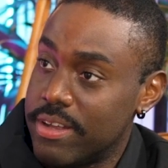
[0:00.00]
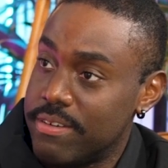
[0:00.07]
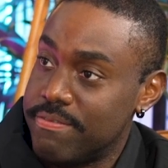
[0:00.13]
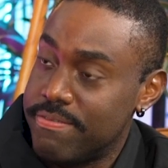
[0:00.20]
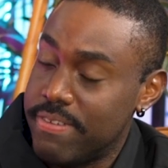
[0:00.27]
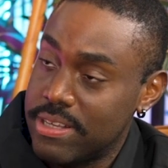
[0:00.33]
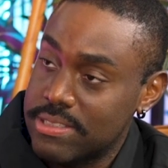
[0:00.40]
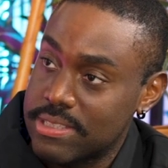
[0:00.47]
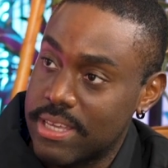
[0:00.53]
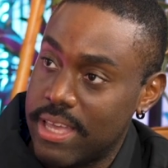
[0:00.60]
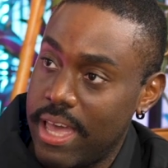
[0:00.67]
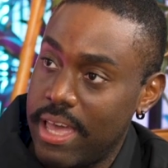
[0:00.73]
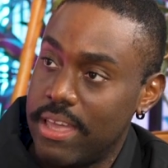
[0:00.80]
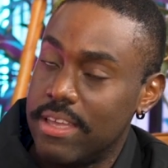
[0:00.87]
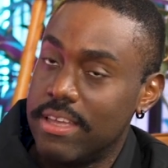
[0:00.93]
trying to
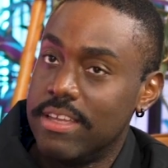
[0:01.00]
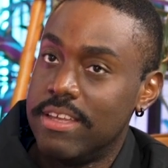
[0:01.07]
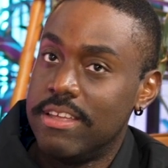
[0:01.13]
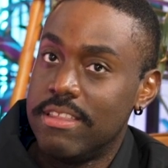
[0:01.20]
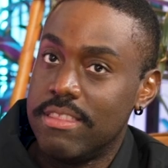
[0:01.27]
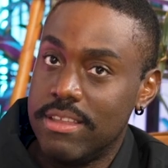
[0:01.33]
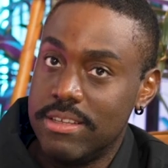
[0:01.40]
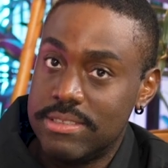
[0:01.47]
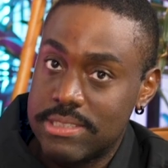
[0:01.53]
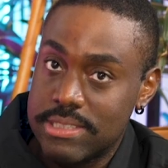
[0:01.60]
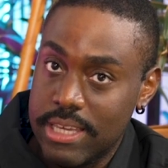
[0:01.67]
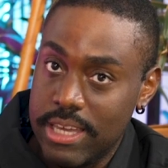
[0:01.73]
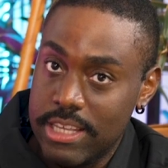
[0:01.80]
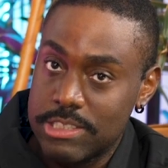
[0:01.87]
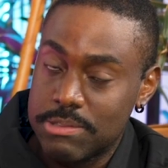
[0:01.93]
investigate these
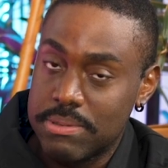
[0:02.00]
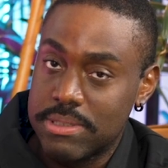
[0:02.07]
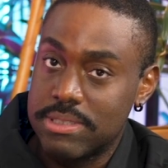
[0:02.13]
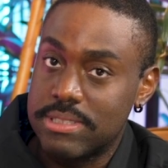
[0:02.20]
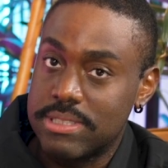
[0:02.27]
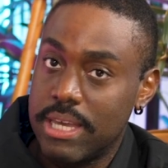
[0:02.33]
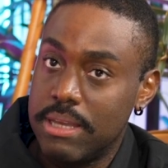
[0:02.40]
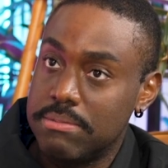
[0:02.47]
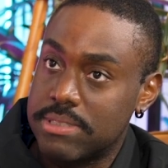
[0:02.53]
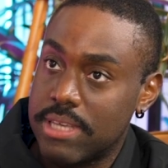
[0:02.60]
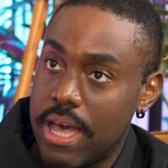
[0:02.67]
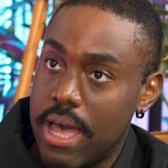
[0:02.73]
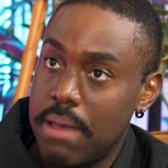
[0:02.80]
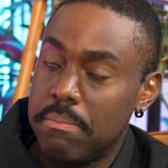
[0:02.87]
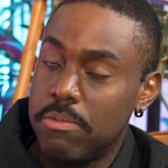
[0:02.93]
scenes, but at the same
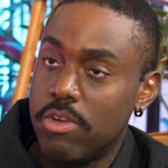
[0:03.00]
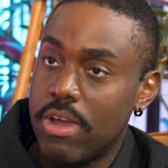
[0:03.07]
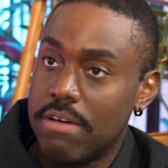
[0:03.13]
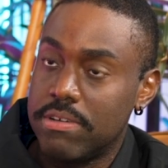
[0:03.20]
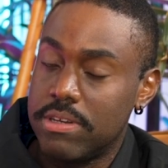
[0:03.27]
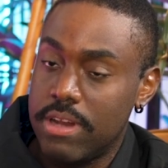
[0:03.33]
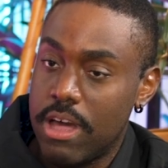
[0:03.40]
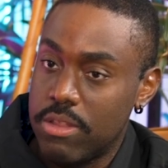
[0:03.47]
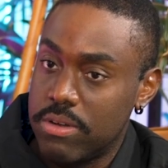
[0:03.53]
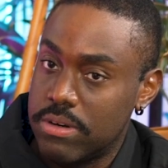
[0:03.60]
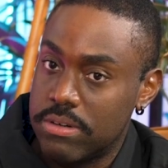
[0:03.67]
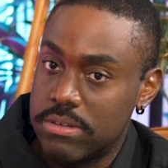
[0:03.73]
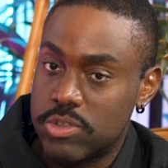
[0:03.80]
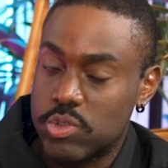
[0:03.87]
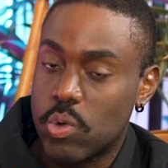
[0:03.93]
time, you have
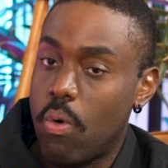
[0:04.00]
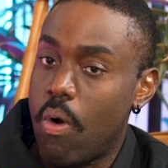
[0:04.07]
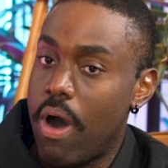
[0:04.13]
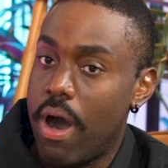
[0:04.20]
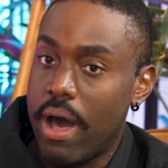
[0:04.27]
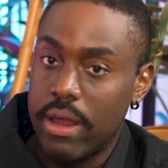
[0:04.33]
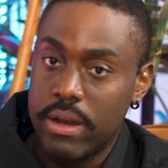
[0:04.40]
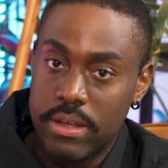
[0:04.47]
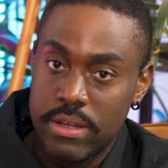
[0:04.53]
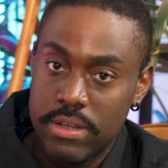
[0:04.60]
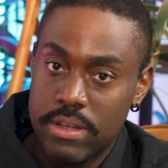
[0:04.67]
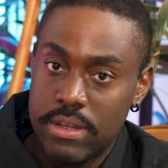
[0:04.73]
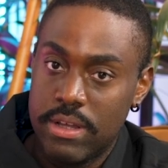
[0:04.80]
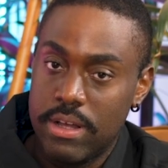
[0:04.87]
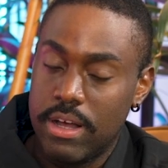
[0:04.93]
another squad
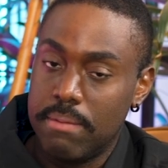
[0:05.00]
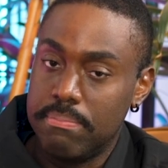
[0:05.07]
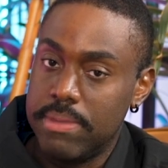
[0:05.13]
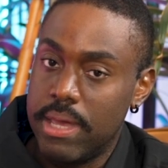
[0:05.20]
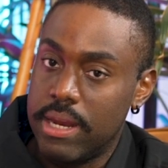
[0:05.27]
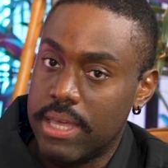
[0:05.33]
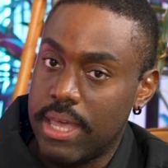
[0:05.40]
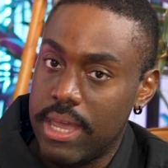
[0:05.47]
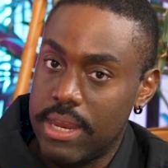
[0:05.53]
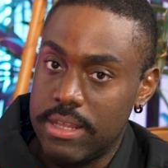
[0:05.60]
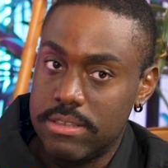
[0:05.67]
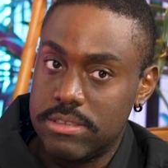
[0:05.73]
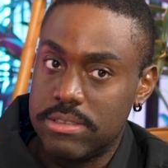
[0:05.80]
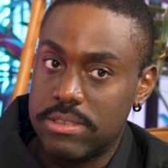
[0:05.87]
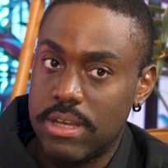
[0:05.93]

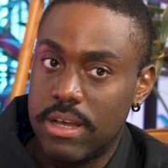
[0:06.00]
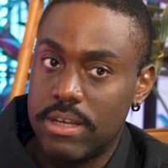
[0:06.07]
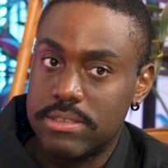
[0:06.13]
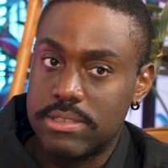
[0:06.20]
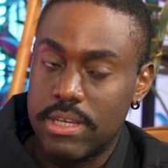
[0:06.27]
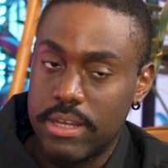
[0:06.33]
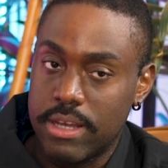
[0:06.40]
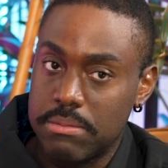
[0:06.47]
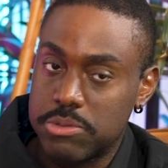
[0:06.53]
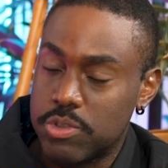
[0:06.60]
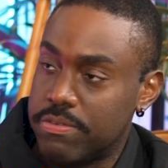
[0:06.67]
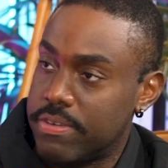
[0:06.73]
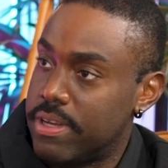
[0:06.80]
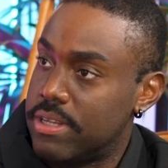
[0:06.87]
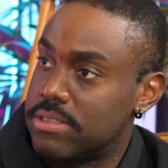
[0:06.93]
dedicated to setting up
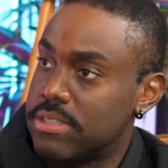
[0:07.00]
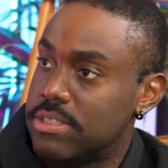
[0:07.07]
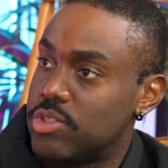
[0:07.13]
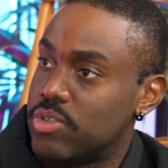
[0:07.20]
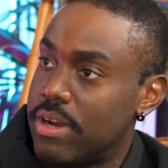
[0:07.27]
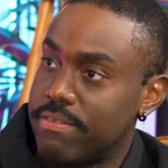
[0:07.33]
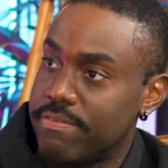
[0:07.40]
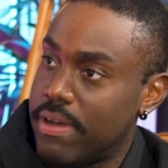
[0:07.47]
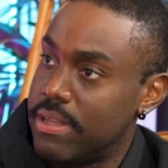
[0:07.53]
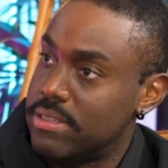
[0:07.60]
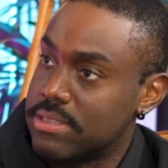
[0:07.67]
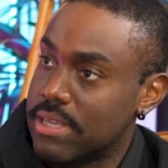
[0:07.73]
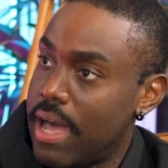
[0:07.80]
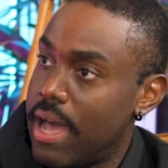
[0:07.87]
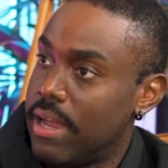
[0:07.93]
surveillance and trying to
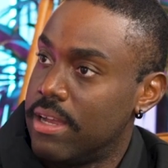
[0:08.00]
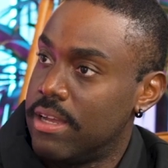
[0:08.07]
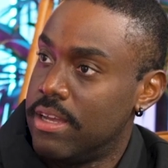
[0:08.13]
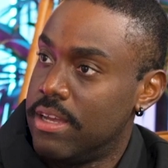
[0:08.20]
find this guy.